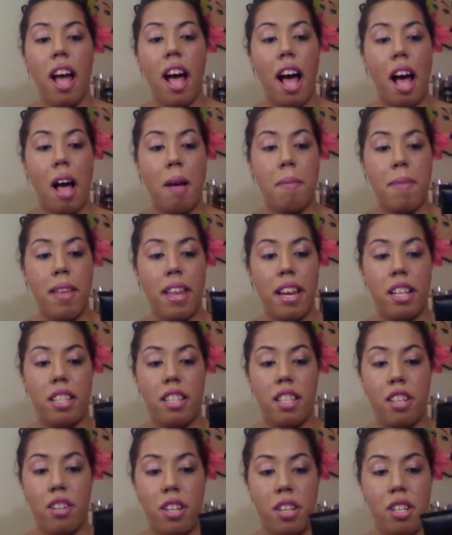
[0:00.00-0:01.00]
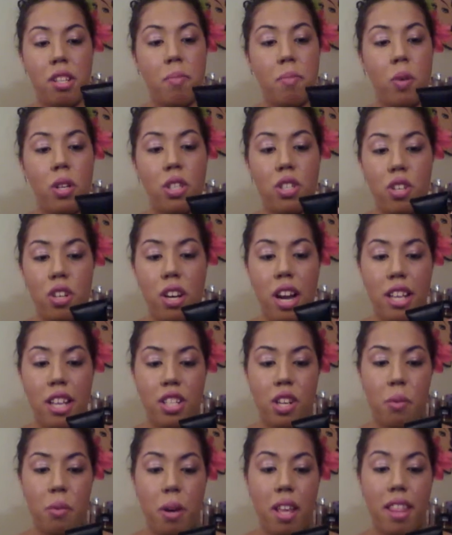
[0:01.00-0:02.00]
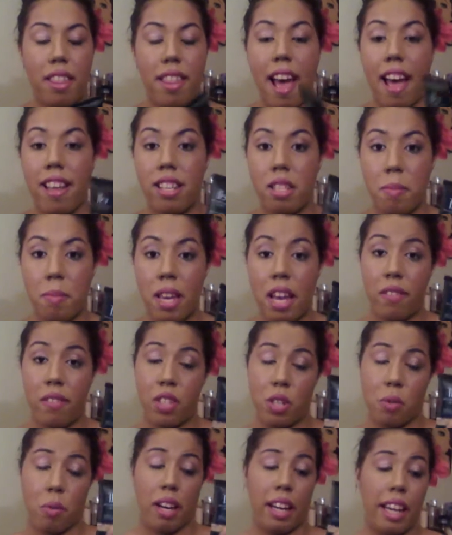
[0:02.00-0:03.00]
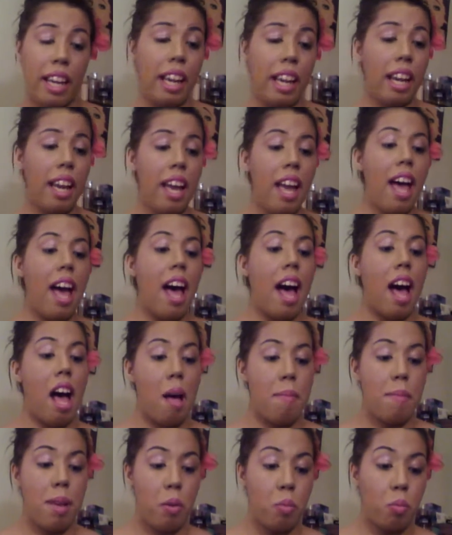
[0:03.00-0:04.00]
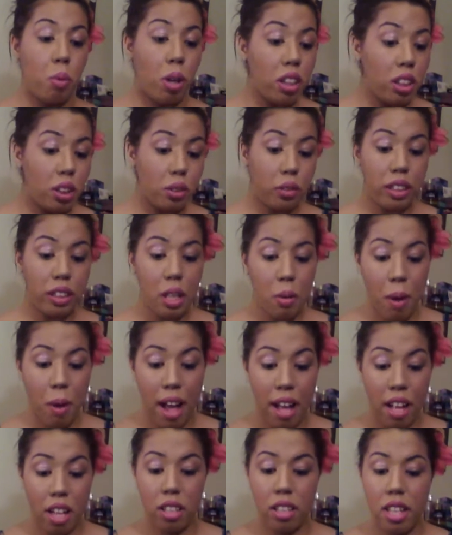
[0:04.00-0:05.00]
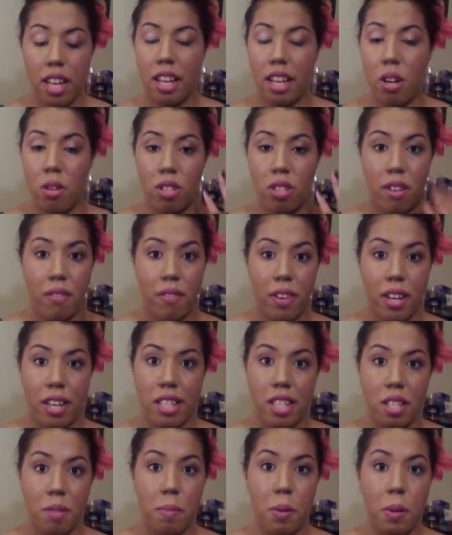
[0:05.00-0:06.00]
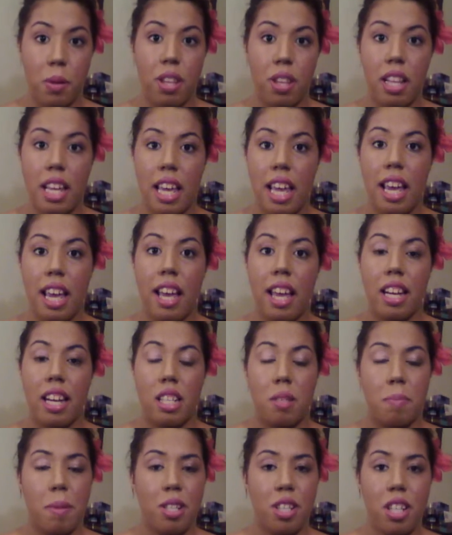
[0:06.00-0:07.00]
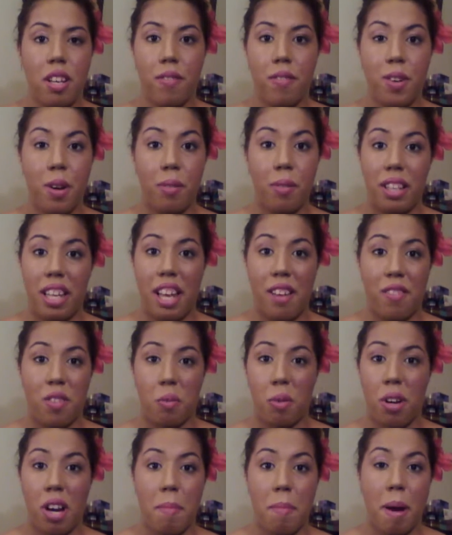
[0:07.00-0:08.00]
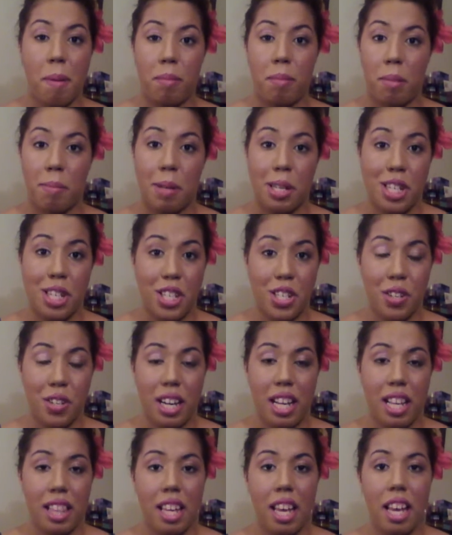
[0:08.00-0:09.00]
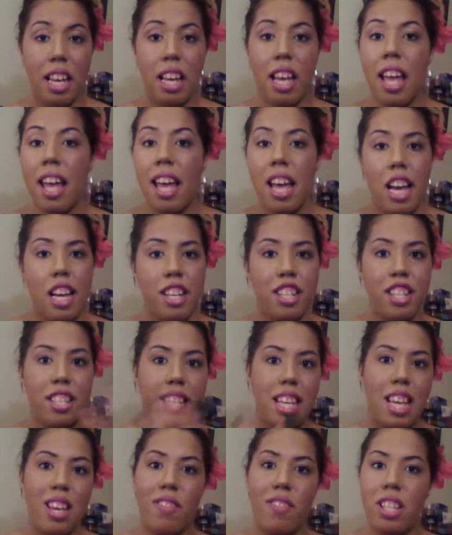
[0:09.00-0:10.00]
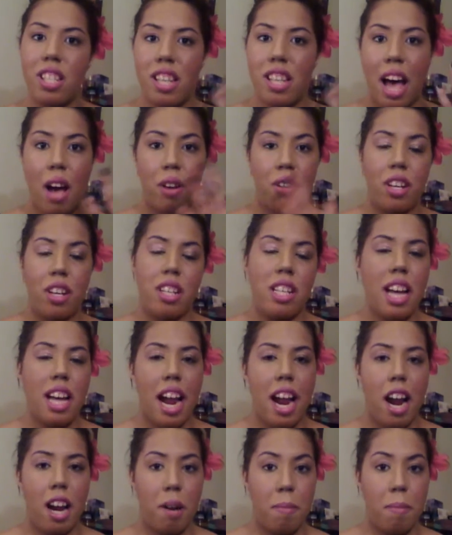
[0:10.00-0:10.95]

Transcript: And it's the tinted moisturizer with SPF 20. It works really well, it goes on very smoothly, and especially if you don't really have to worry about blemishes or anything, it just evens out your entire